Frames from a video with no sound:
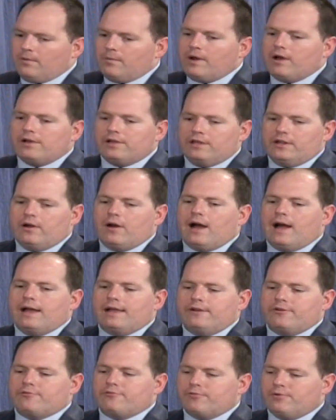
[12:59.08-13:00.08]
Well, you know,
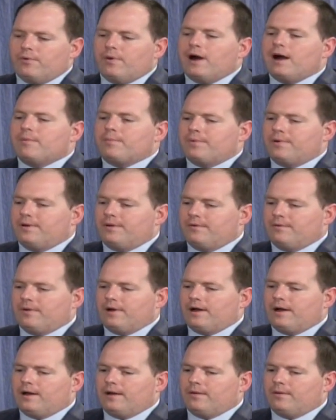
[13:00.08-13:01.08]
I grew up
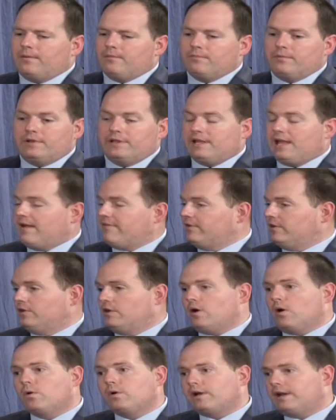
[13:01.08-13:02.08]
really
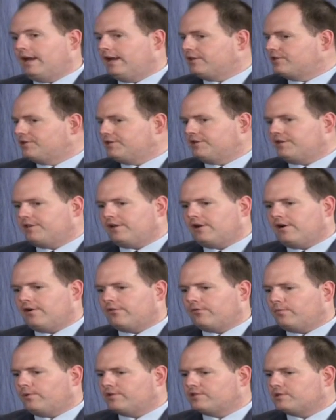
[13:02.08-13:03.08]
having no connection to the
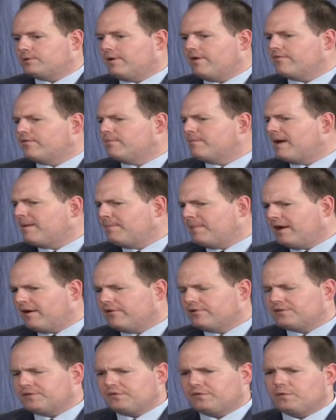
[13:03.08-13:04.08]
arts whatsoever. My
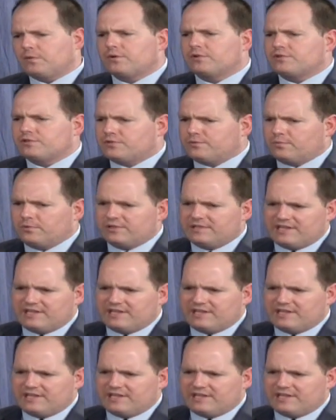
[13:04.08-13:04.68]
parents, of course, would